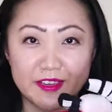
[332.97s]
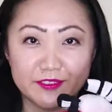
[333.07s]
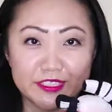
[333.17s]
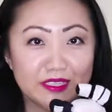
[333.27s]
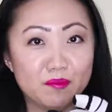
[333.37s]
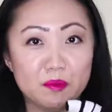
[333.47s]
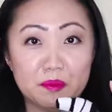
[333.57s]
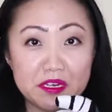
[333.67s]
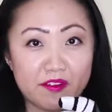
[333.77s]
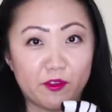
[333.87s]
gift to someone,
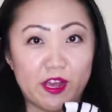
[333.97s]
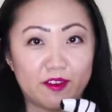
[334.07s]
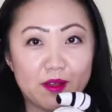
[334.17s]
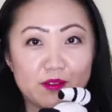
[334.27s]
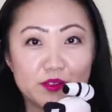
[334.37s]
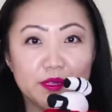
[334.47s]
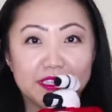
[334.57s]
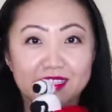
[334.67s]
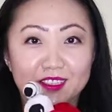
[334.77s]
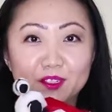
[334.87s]
but never got around to it.
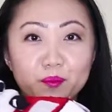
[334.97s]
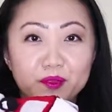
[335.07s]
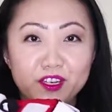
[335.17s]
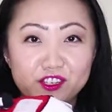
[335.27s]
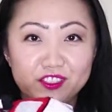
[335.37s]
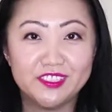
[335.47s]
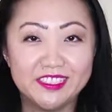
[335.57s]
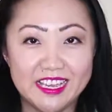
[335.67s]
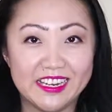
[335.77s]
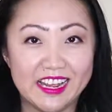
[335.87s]
It's a little plush
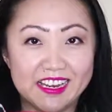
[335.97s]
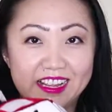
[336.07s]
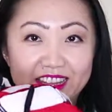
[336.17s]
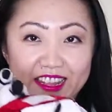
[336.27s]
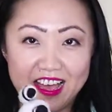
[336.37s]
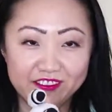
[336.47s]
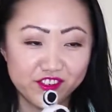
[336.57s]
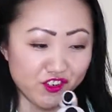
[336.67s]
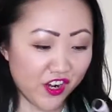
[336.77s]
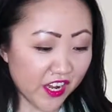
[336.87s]
CNN live
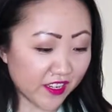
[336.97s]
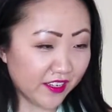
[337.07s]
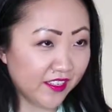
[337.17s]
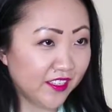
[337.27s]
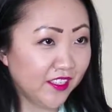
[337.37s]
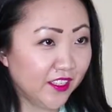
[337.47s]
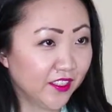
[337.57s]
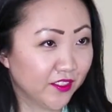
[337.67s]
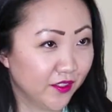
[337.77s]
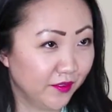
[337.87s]
truck.
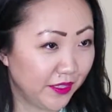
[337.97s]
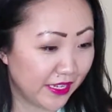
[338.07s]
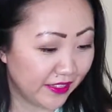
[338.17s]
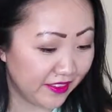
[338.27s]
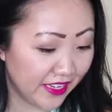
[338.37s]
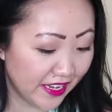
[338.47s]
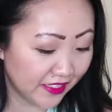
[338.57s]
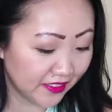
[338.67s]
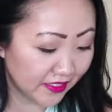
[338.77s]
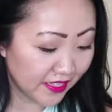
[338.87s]
So we got
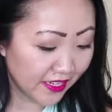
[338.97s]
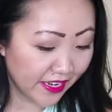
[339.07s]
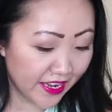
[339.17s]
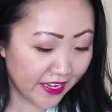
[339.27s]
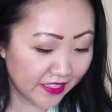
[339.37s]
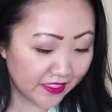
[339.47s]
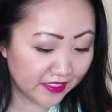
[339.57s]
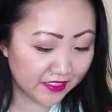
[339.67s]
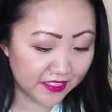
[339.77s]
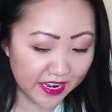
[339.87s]
that.
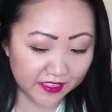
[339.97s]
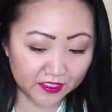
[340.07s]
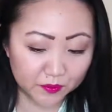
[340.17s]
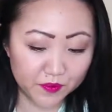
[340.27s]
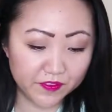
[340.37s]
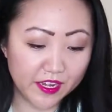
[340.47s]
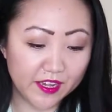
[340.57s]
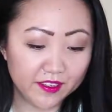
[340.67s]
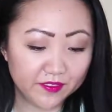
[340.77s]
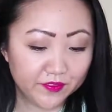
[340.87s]
And yeah, so we've
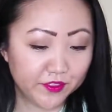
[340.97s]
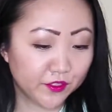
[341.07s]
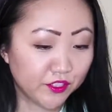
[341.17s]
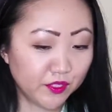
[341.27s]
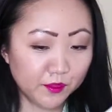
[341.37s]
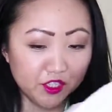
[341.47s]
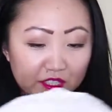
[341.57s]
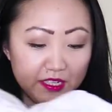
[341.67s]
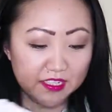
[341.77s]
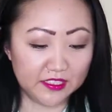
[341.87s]
got, there's so much
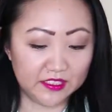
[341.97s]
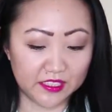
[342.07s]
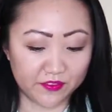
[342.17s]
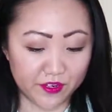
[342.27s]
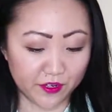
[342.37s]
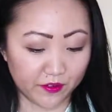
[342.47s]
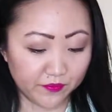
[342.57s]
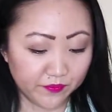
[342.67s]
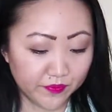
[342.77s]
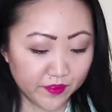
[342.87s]
CNN stuff
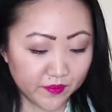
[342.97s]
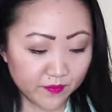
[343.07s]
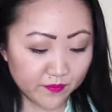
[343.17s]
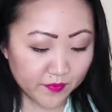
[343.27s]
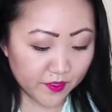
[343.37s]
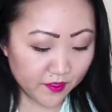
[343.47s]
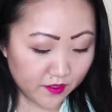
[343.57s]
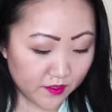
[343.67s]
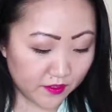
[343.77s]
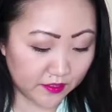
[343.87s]
here
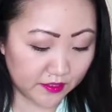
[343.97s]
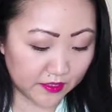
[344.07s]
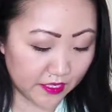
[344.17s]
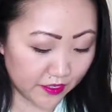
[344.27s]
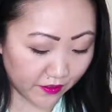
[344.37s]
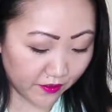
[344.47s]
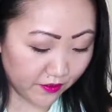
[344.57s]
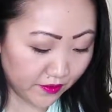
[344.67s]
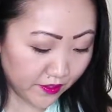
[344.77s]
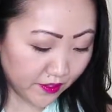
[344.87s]
let's see here,